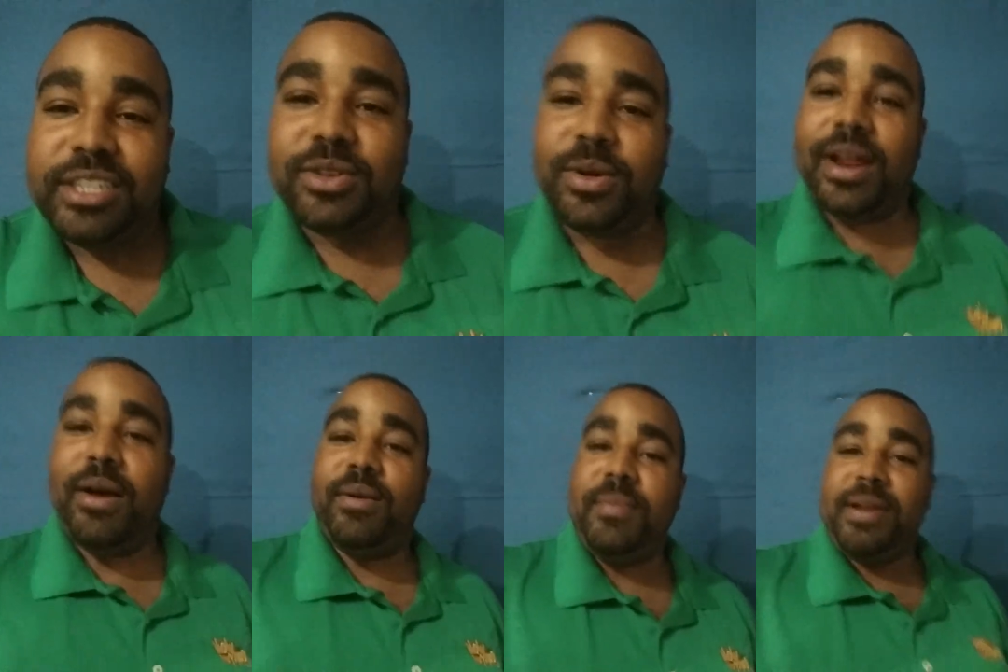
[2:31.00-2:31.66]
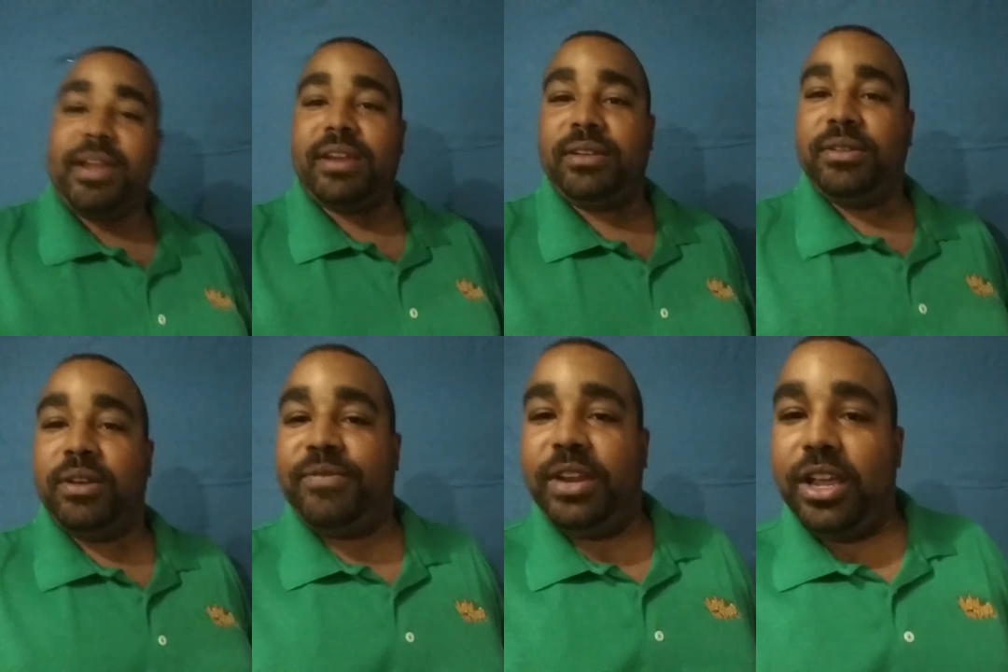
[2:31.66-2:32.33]
So when I would make
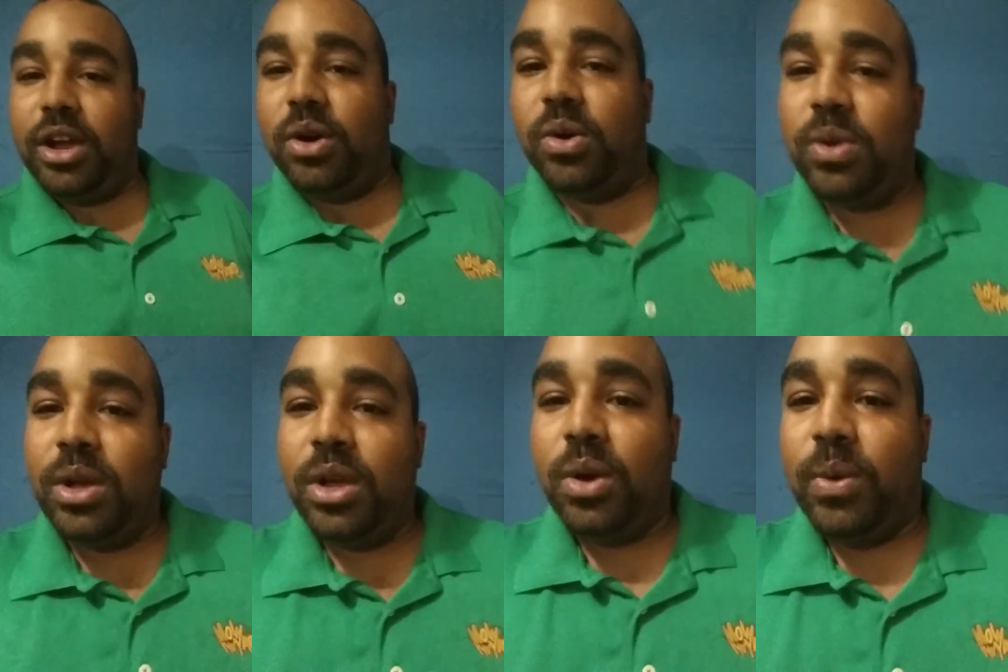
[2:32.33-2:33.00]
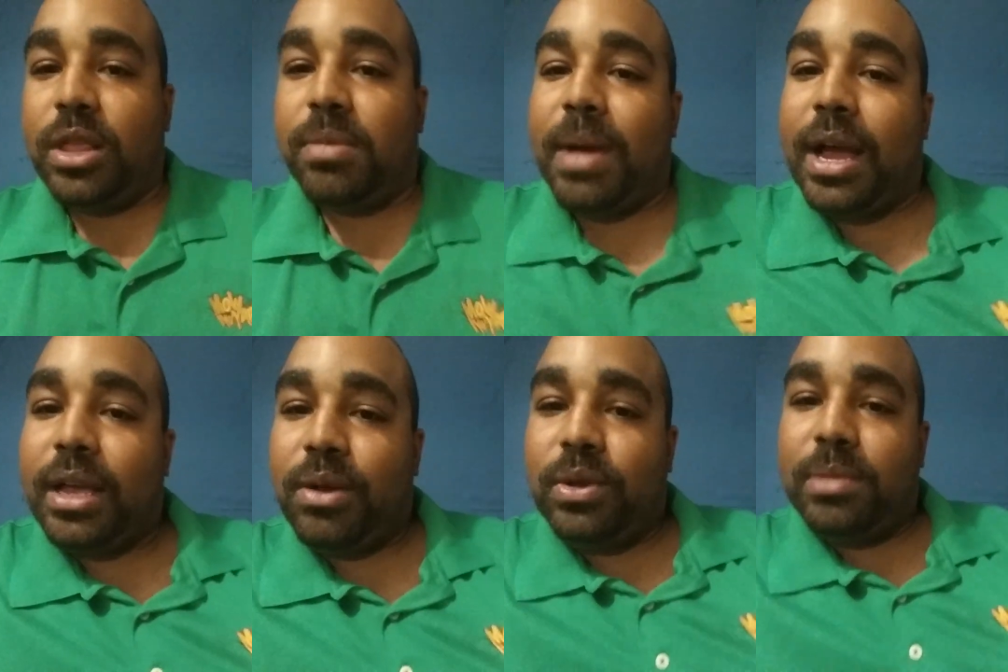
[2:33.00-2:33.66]
a, a video with
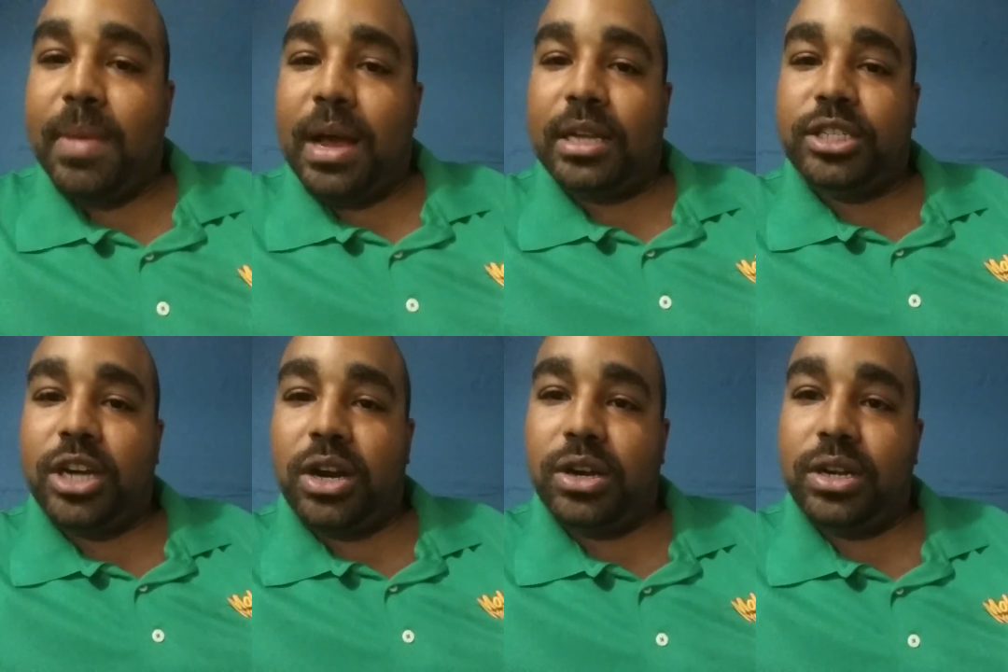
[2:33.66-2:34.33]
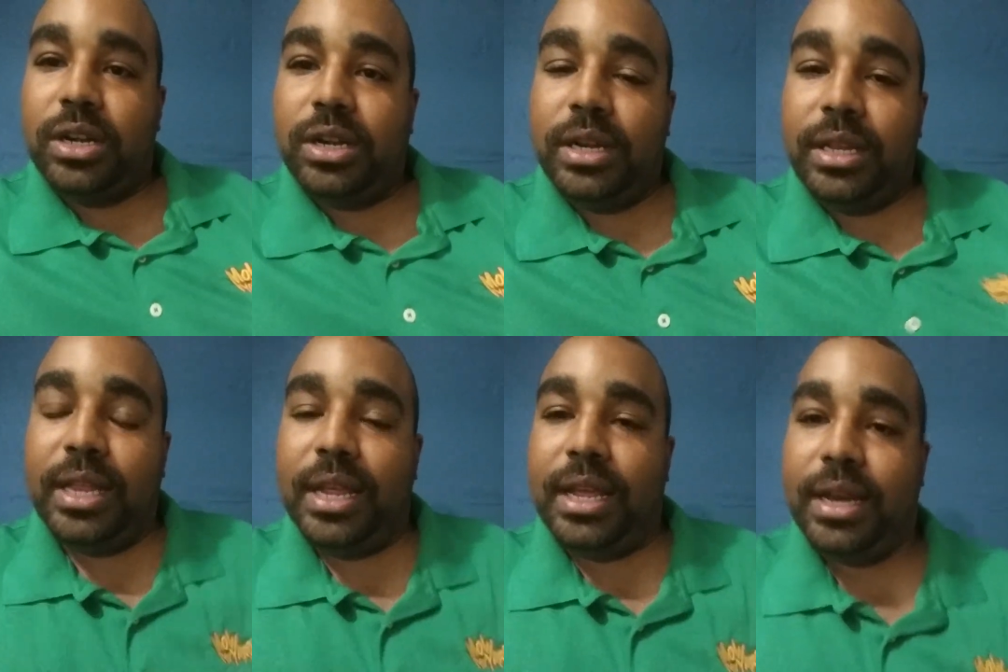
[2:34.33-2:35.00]
my with my shirt,
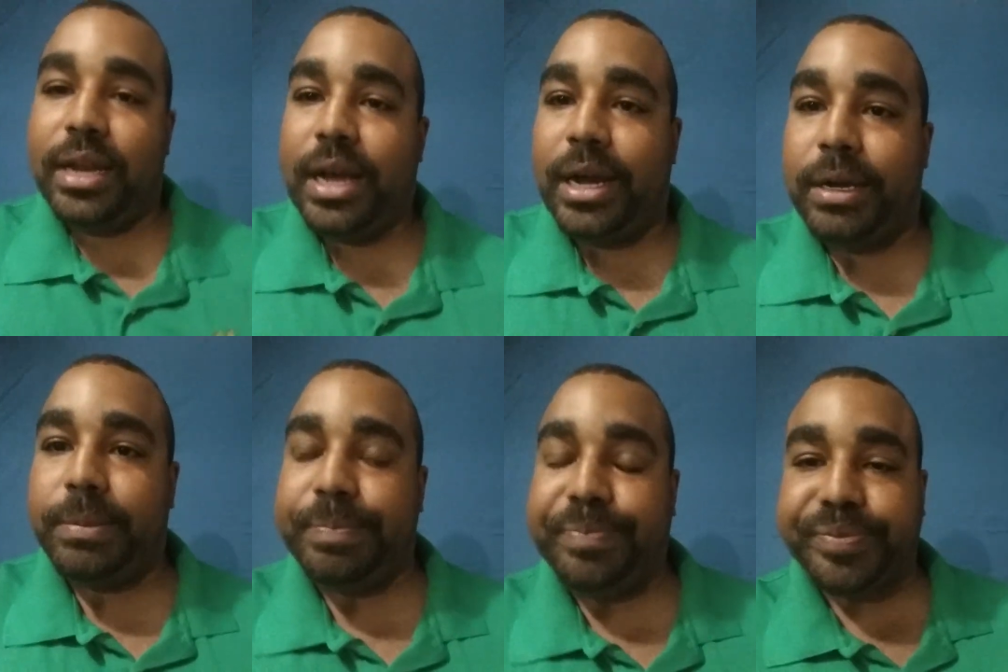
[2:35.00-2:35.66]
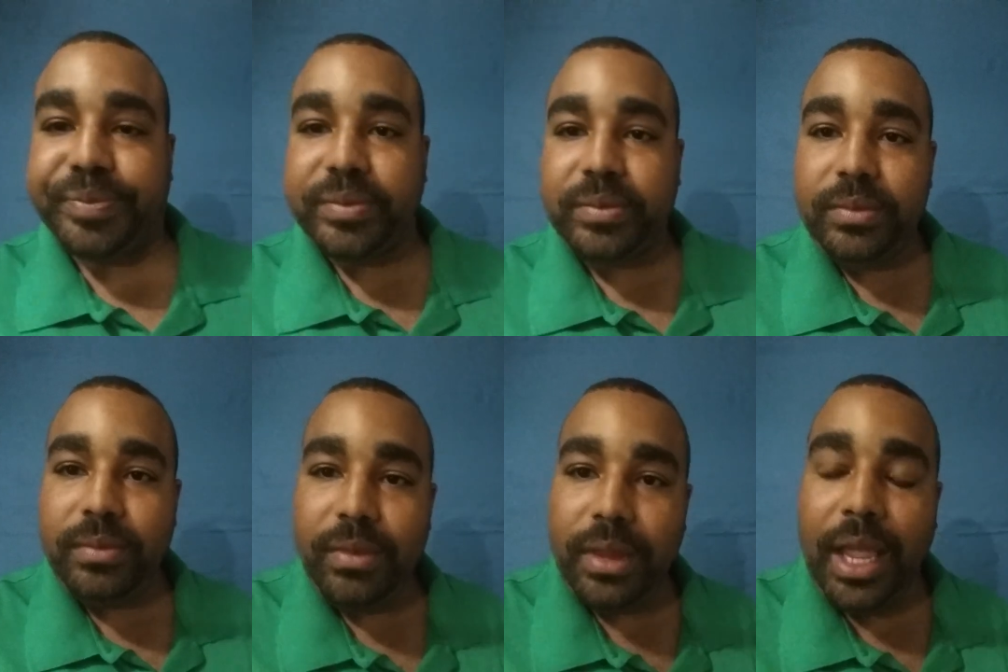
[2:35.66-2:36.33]
then um,
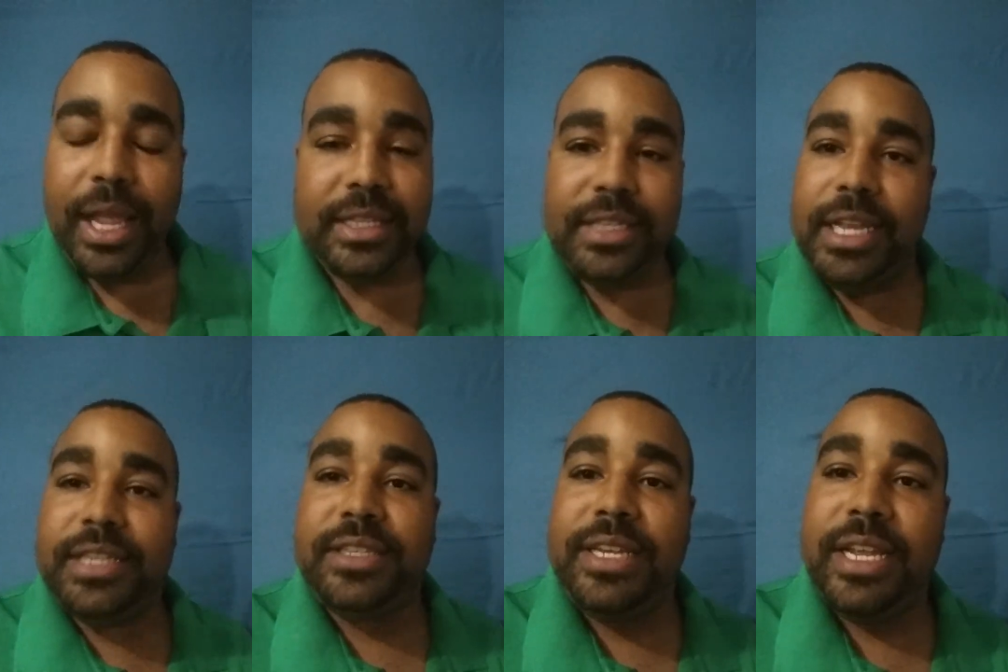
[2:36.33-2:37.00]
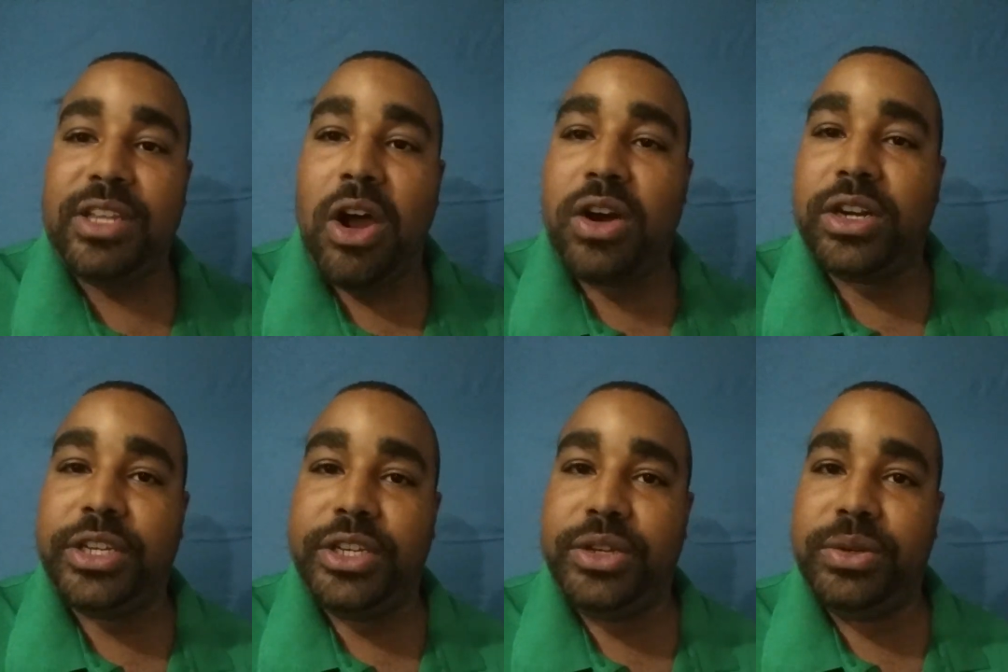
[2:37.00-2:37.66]
it's it's it's
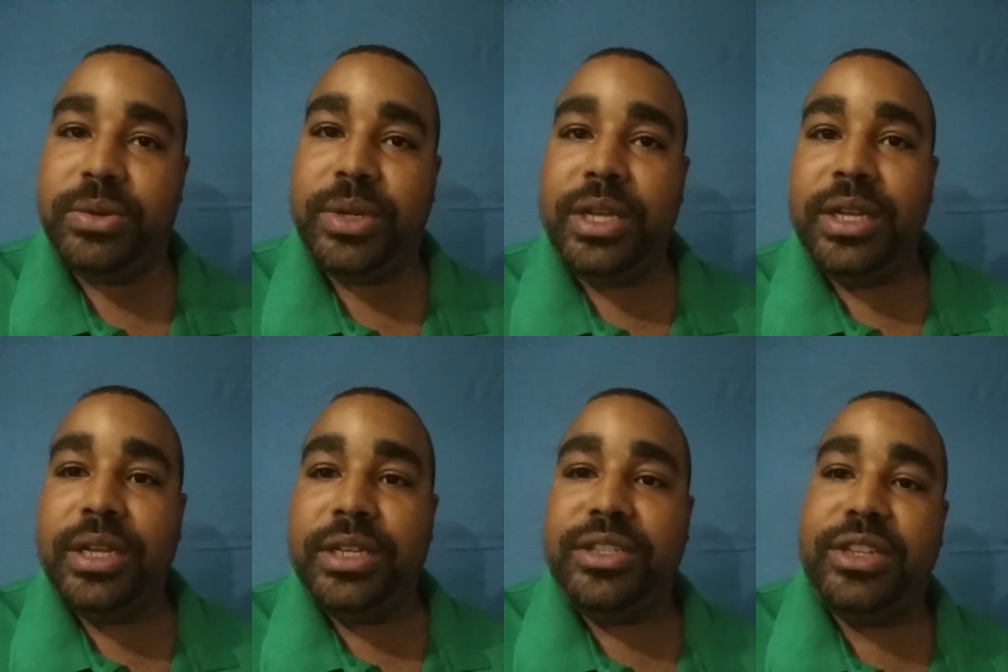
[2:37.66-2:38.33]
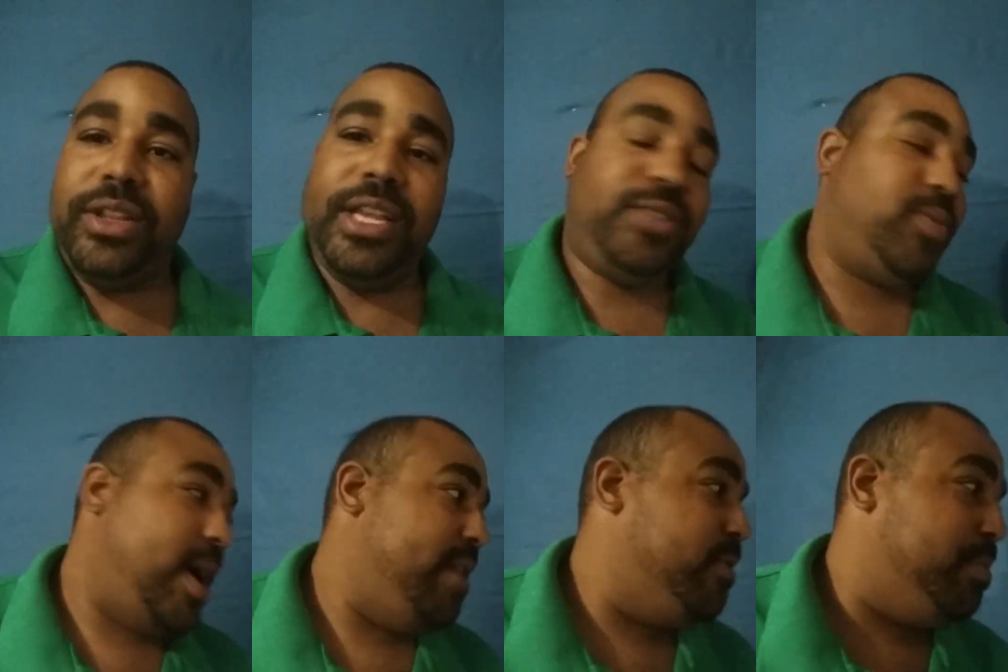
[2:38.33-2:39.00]
hard to do. So that's
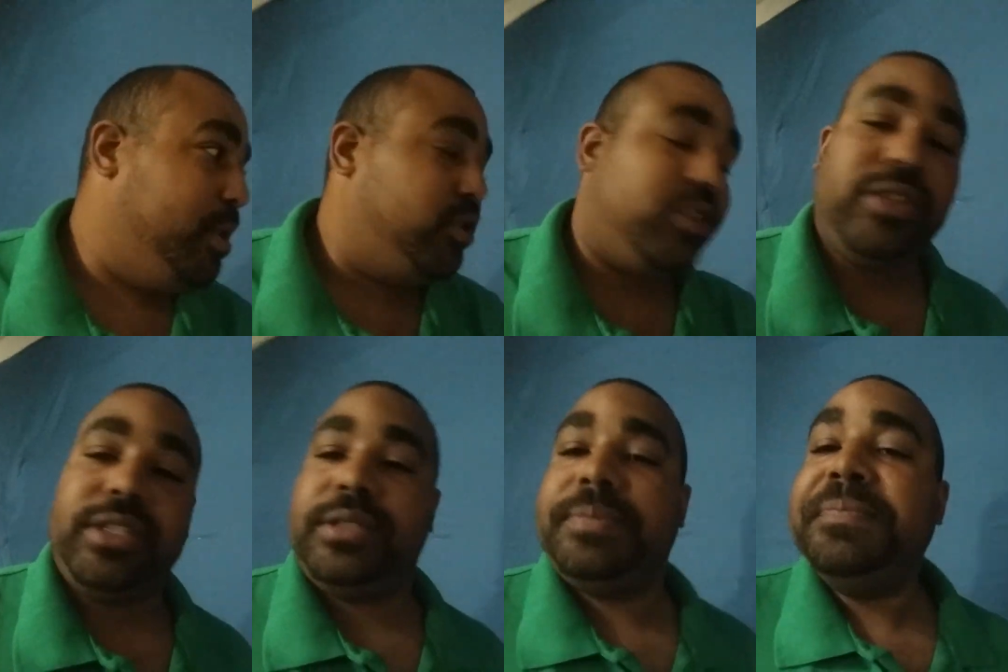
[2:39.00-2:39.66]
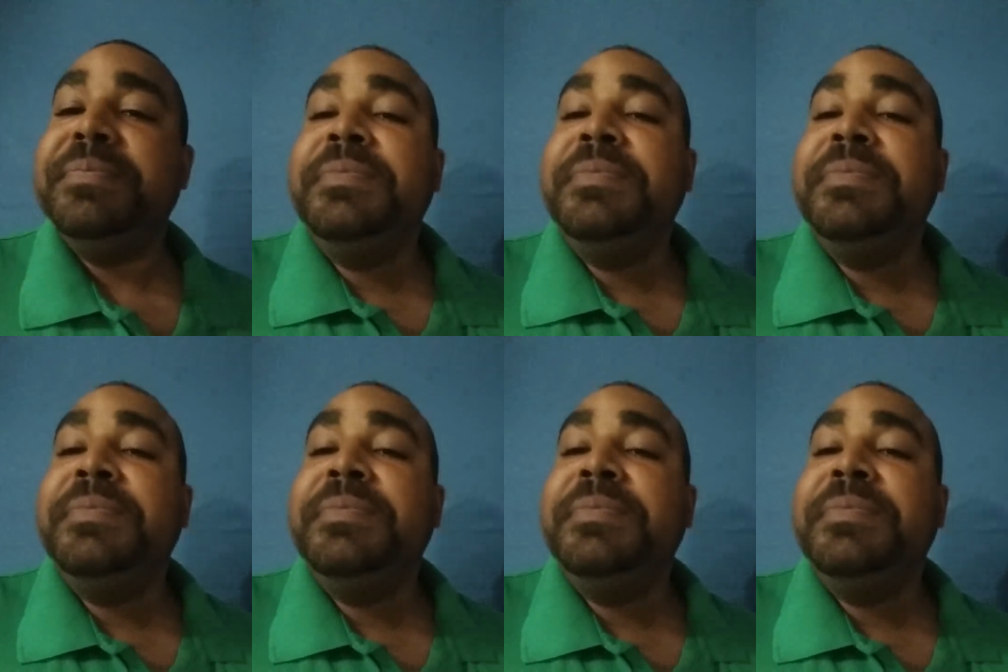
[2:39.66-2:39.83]
why I have a blue screen.